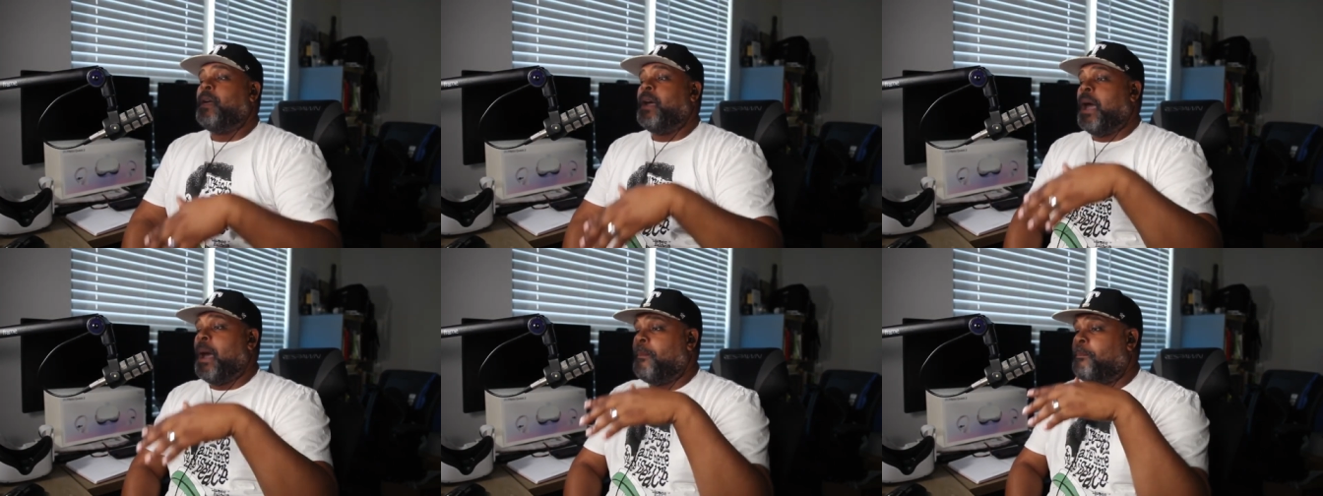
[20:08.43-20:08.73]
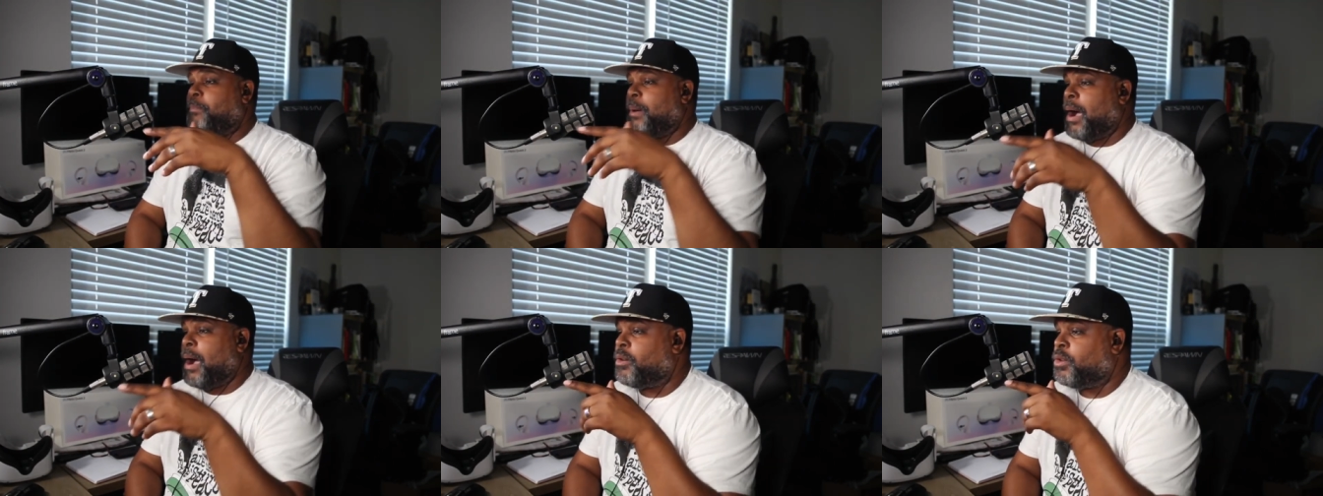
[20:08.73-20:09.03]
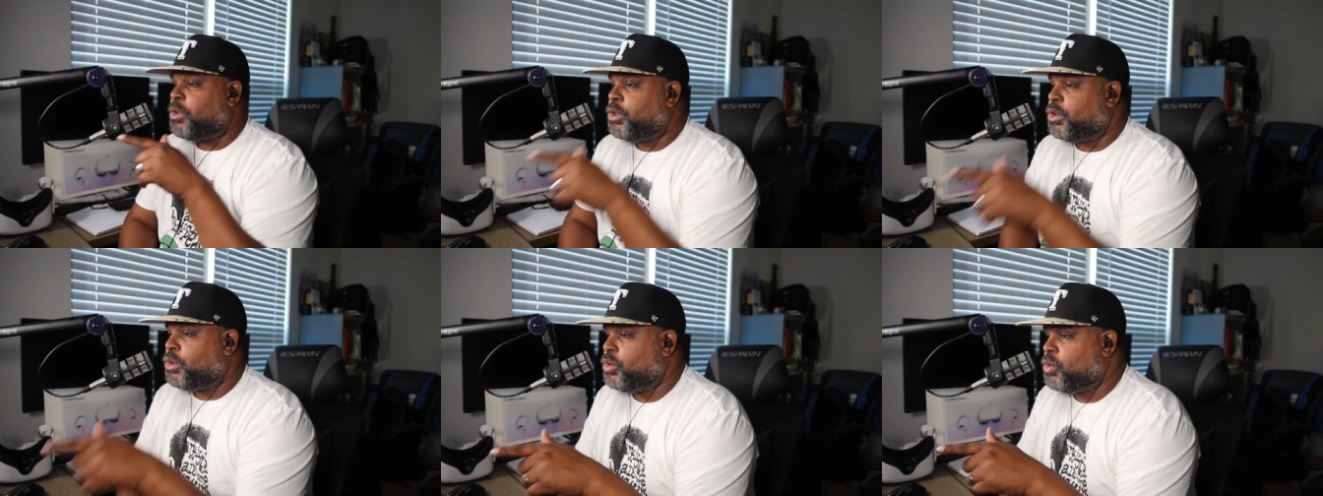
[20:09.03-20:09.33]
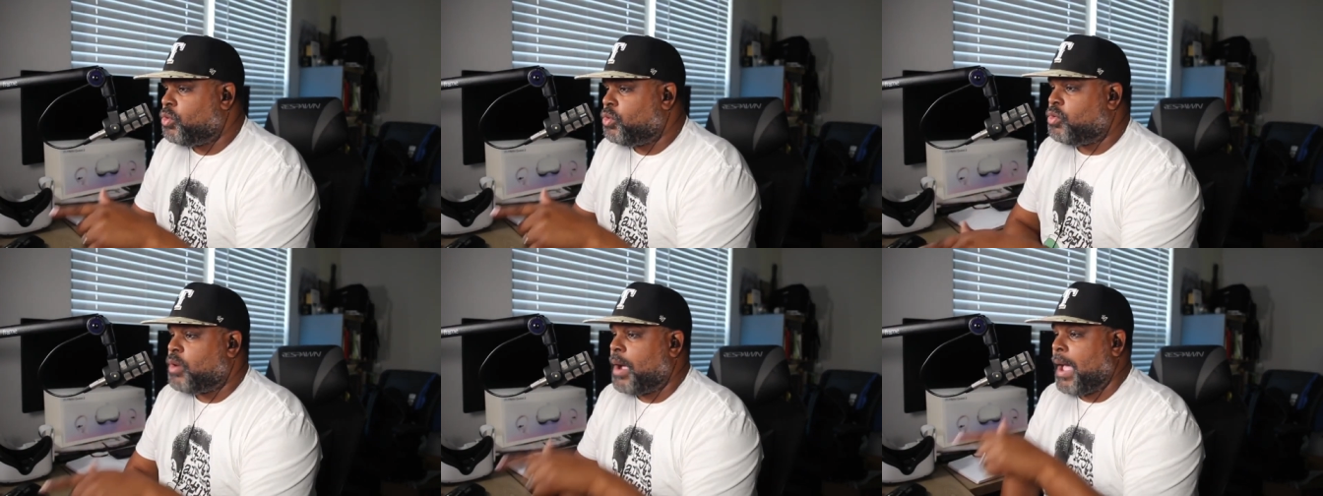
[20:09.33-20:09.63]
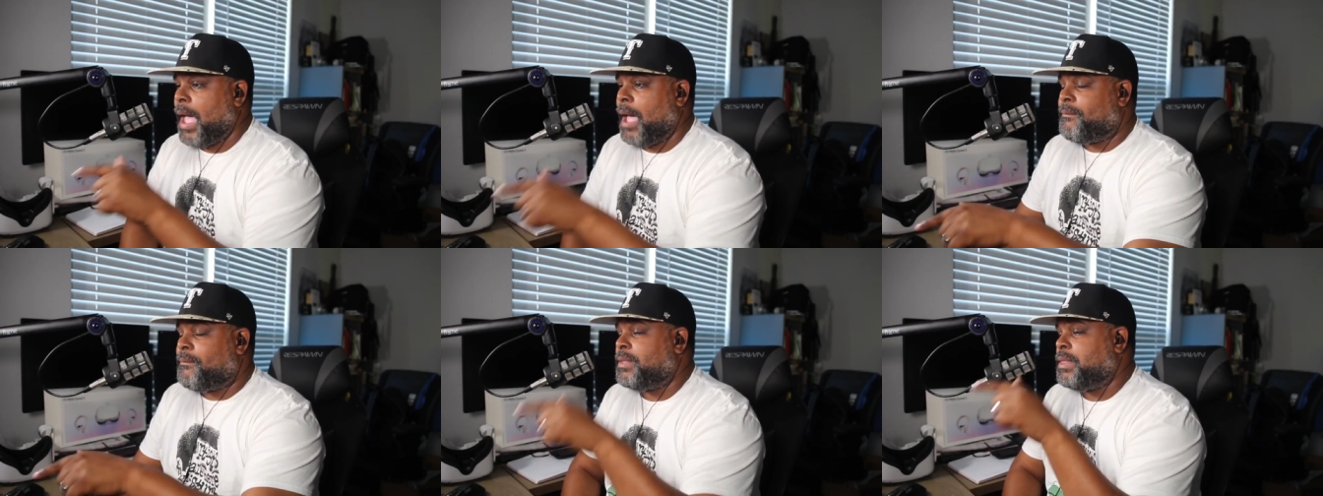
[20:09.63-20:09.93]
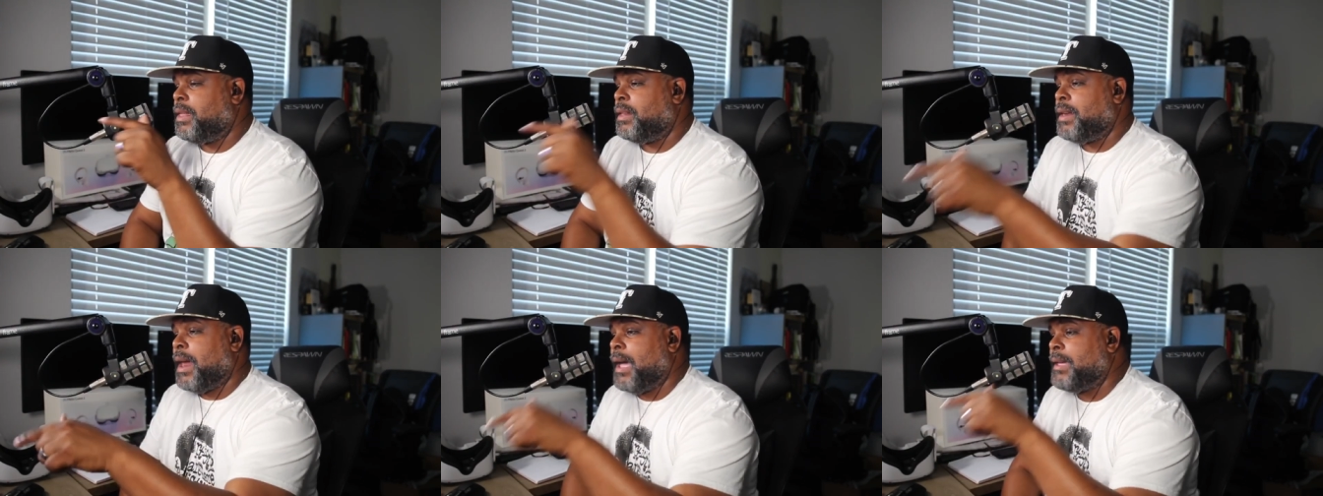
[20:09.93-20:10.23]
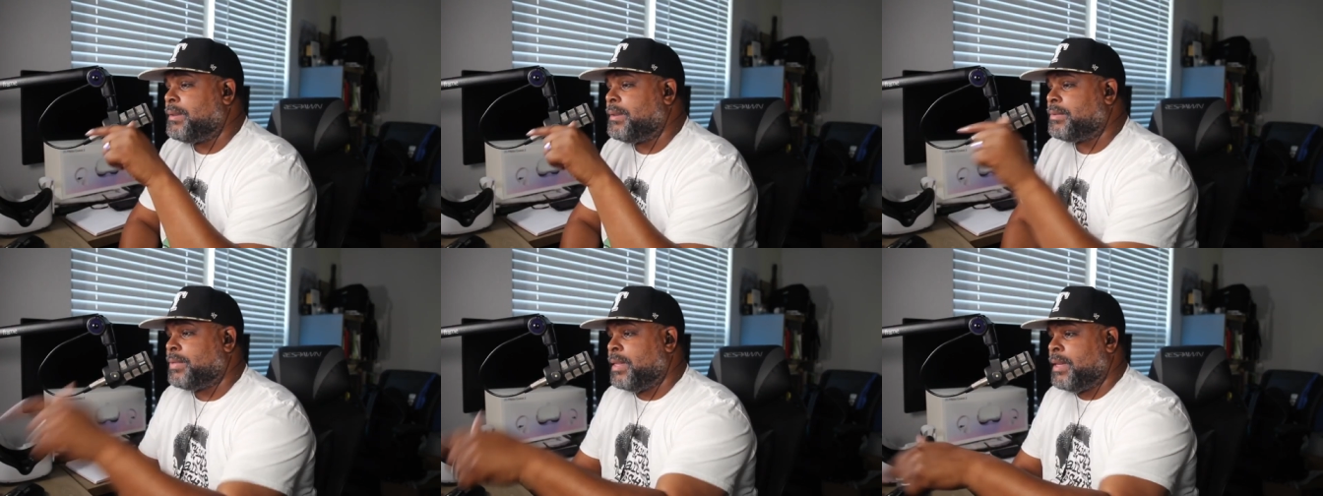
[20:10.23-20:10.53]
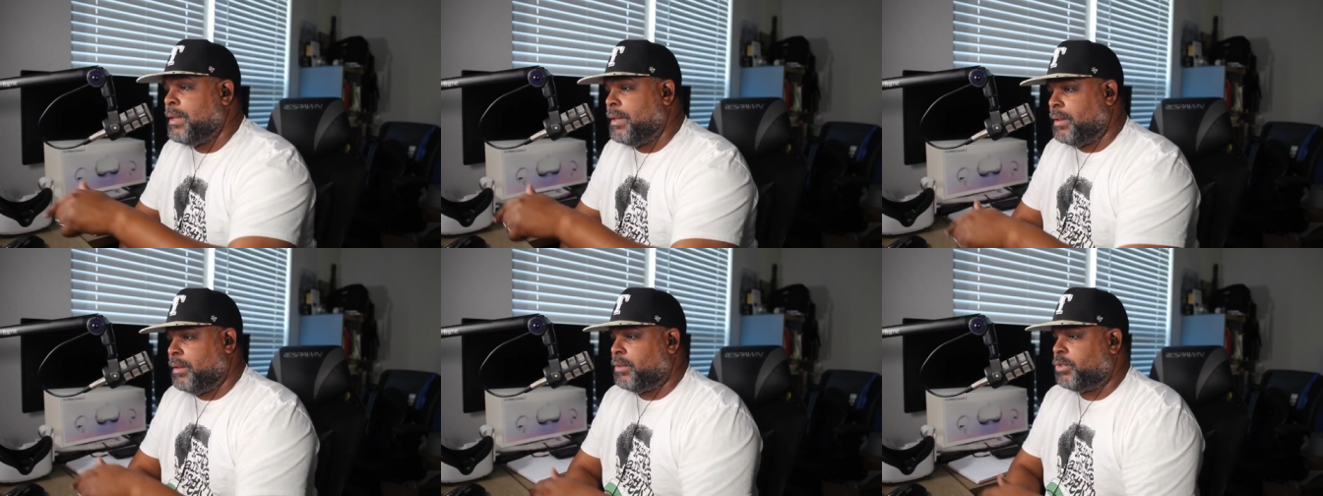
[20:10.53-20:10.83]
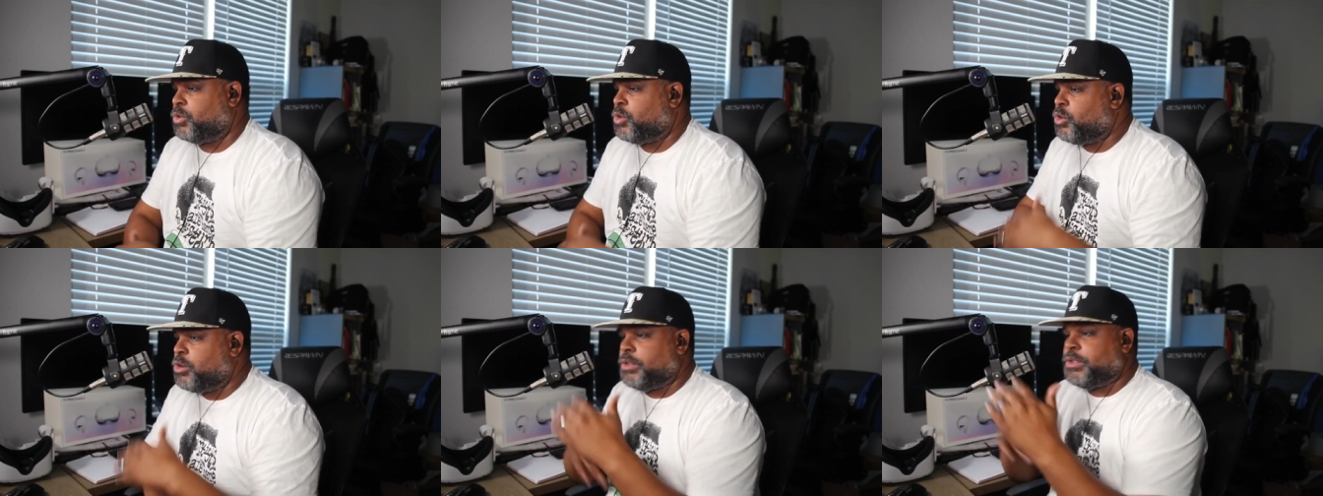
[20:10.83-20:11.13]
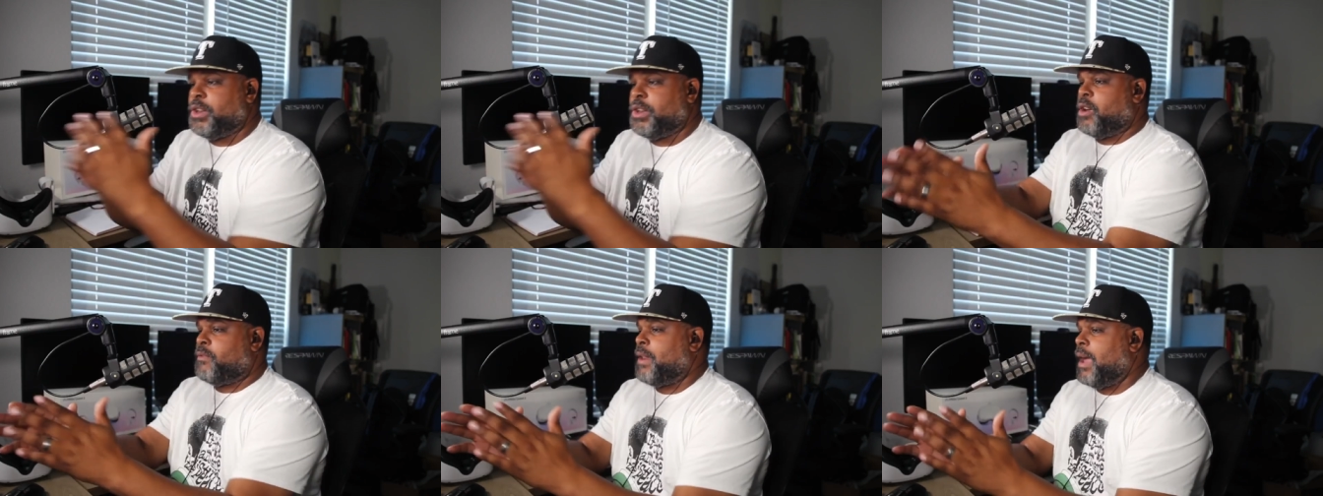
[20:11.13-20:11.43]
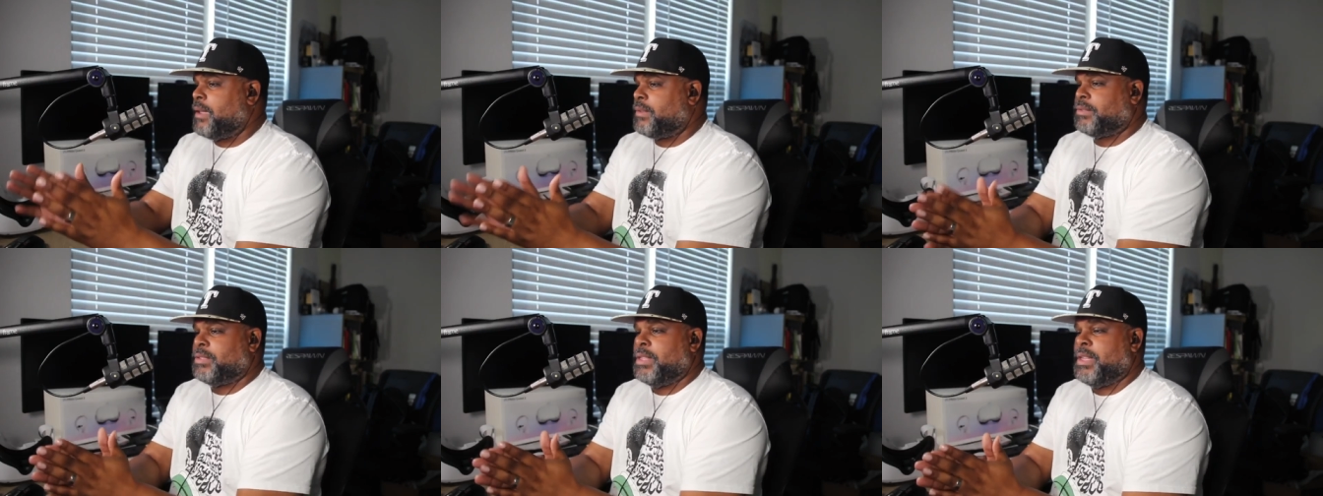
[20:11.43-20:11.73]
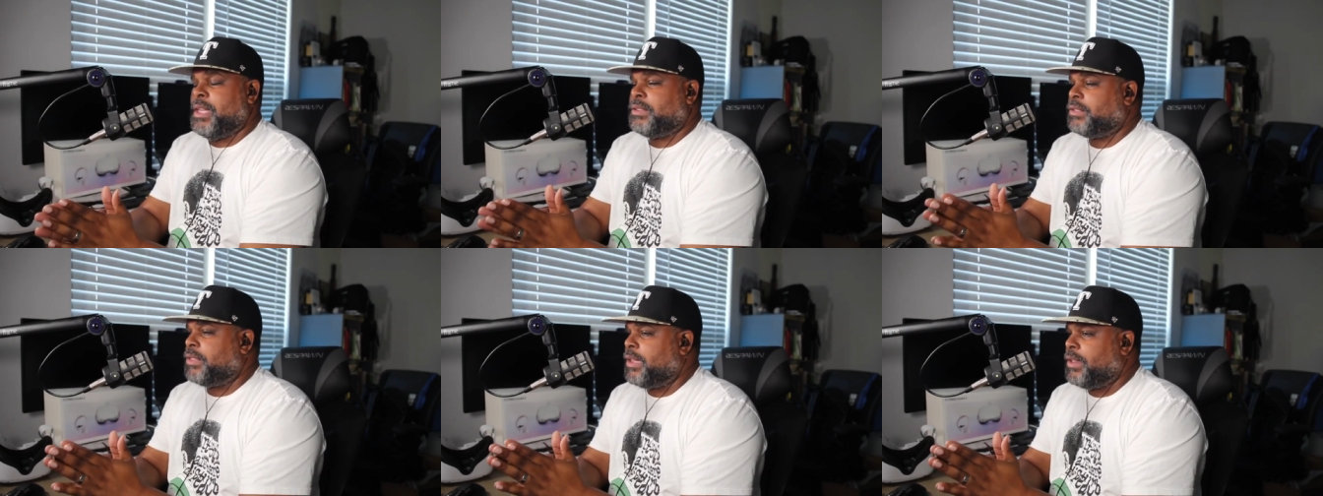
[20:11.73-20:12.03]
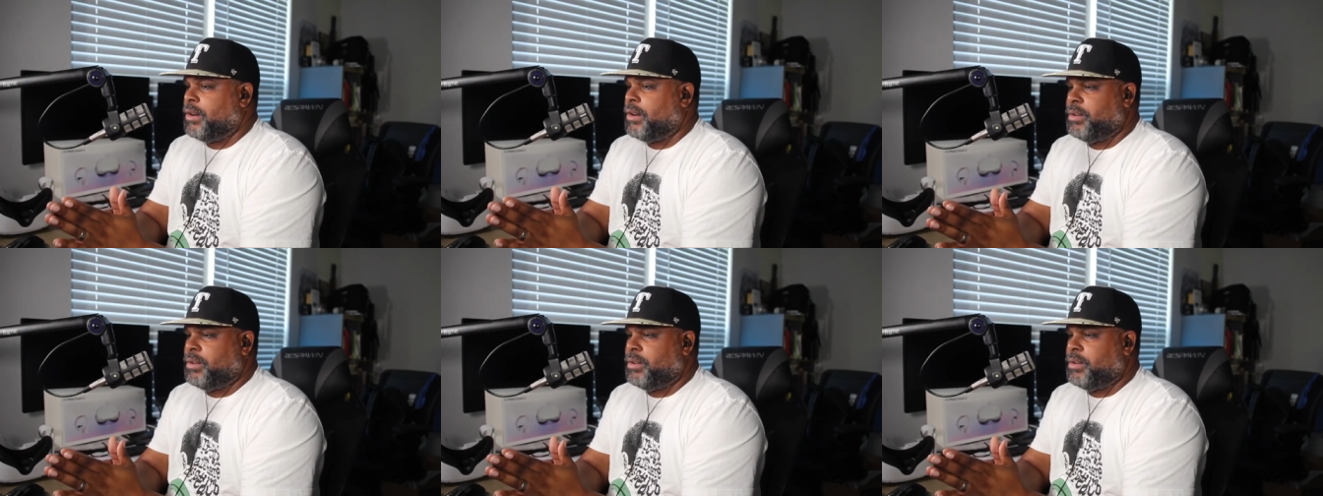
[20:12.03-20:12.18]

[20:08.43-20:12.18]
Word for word: about you having the nice things. You deserve nice things, leader.